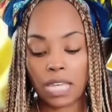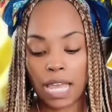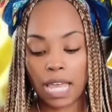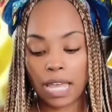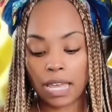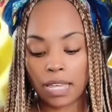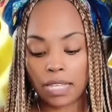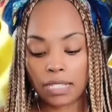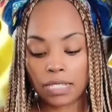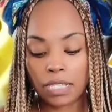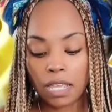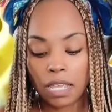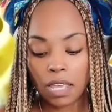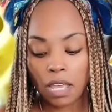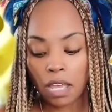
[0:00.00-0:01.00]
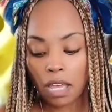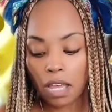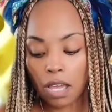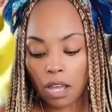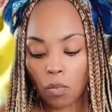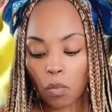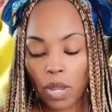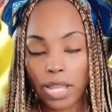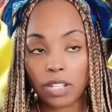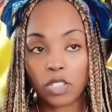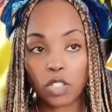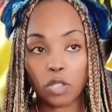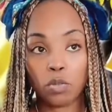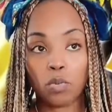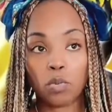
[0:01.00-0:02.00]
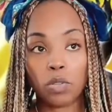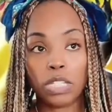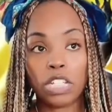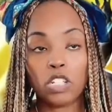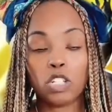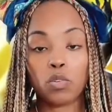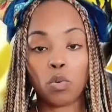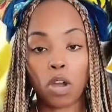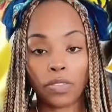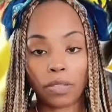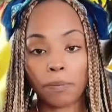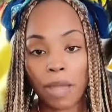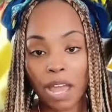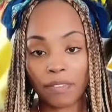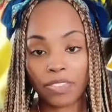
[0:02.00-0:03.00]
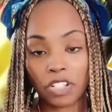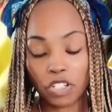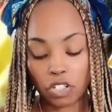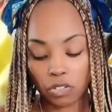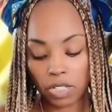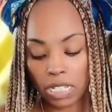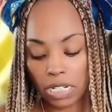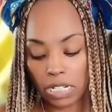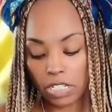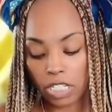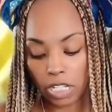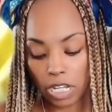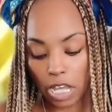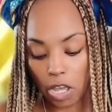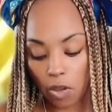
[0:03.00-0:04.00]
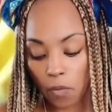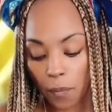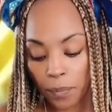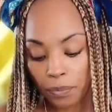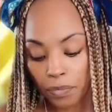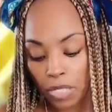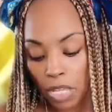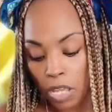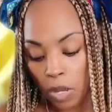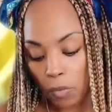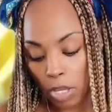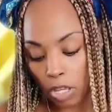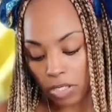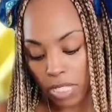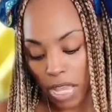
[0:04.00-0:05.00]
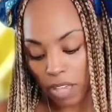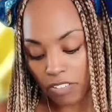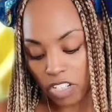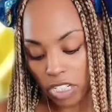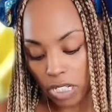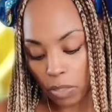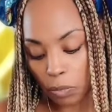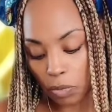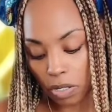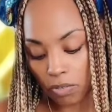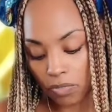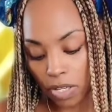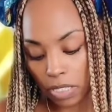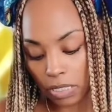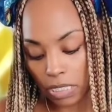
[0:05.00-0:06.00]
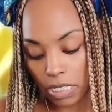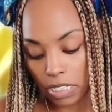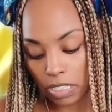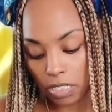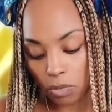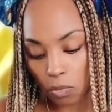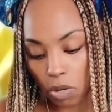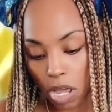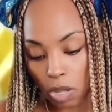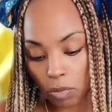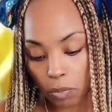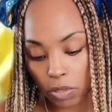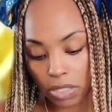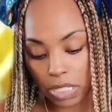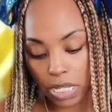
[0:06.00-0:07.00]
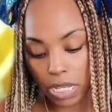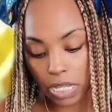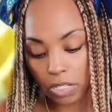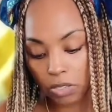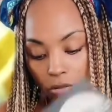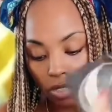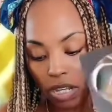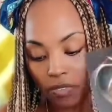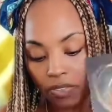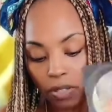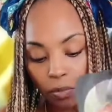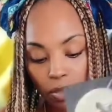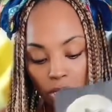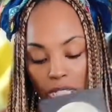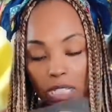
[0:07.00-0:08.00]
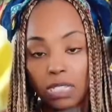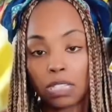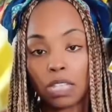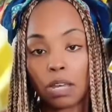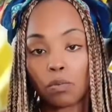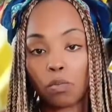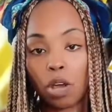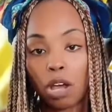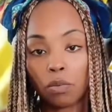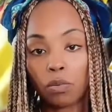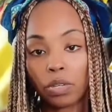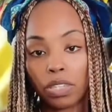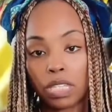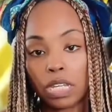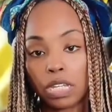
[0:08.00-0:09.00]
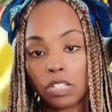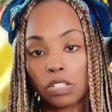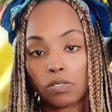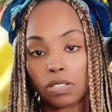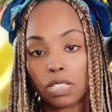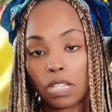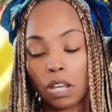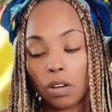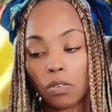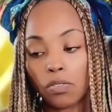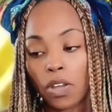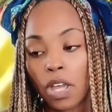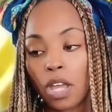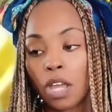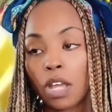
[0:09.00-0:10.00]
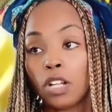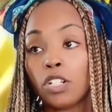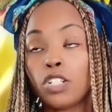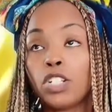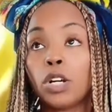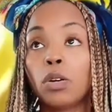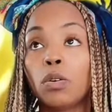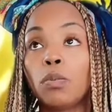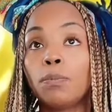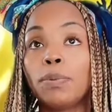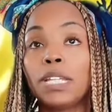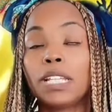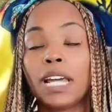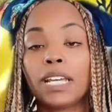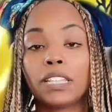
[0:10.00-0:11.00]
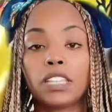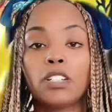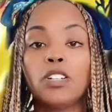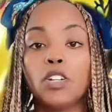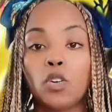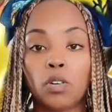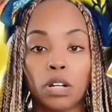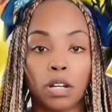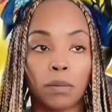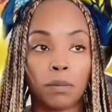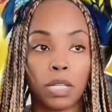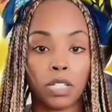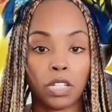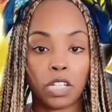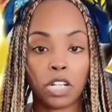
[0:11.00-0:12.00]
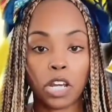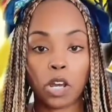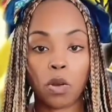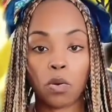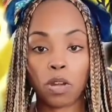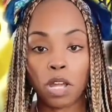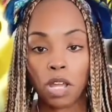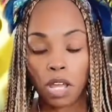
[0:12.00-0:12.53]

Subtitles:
has a way to lead you on the path that you're needing to go. We also have She-Wolf, unleash the wild within. So definitely releasing that wild within yourself. Don't be like the norm, you know?